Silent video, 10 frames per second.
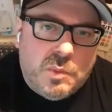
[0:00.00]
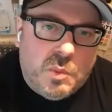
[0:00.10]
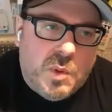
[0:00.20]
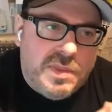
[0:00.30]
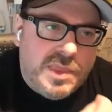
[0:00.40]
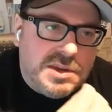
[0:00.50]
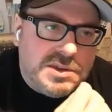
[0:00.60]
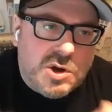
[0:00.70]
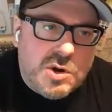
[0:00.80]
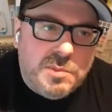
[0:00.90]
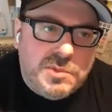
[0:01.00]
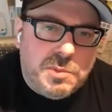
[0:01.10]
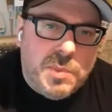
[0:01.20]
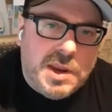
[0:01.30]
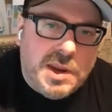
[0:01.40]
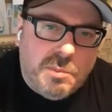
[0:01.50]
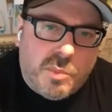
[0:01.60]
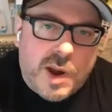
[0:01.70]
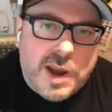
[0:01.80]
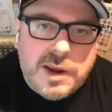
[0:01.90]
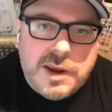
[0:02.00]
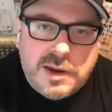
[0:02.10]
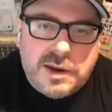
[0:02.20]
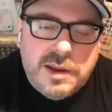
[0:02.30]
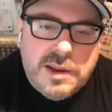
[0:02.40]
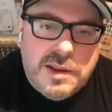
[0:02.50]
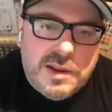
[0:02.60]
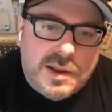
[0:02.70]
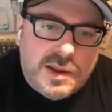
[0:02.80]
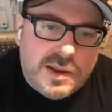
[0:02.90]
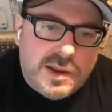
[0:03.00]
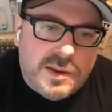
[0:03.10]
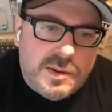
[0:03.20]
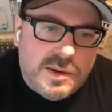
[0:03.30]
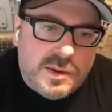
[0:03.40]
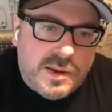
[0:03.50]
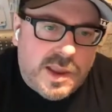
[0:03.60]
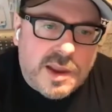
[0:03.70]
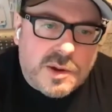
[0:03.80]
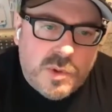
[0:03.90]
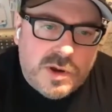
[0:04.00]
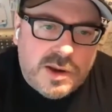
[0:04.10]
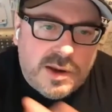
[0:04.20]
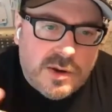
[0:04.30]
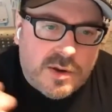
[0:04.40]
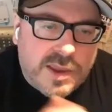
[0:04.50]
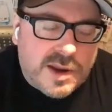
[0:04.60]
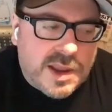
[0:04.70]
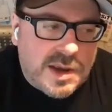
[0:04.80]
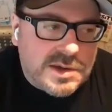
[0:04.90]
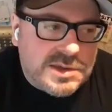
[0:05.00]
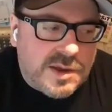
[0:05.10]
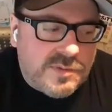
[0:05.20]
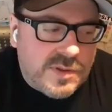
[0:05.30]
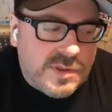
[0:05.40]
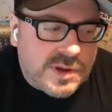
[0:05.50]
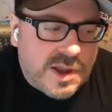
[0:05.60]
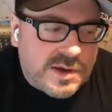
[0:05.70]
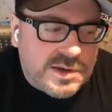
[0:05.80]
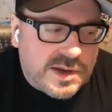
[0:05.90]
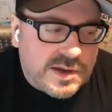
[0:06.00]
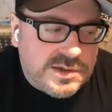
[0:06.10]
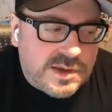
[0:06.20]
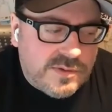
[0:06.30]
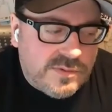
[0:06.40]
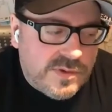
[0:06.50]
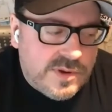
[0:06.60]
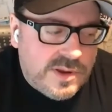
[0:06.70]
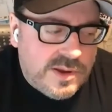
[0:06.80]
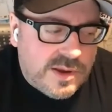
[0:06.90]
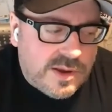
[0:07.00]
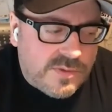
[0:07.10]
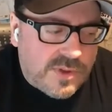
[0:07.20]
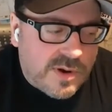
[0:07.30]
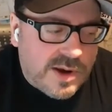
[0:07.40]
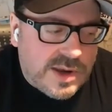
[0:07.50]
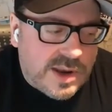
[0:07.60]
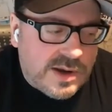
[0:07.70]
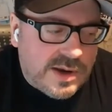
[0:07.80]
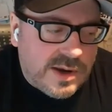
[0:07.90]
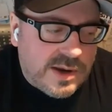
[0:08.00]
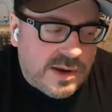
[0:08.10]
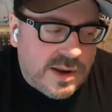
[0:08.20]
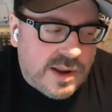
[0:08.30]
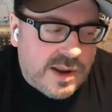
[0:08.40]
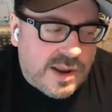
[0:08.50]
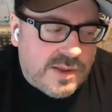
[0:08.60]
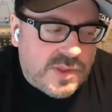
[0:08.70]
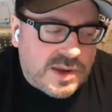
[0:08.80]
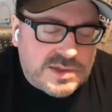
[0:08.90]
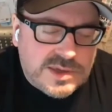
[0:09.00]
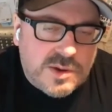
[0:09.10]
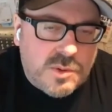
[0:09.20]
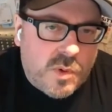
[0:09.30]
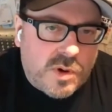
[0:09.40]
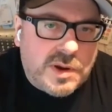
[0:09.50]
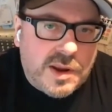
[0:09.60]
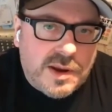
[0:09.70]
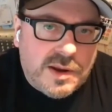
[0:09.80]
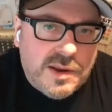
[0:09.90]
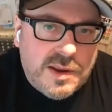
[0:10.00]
what these terms mean, branding, equity, all that kind of stuff in the context of their identity, and they see it working,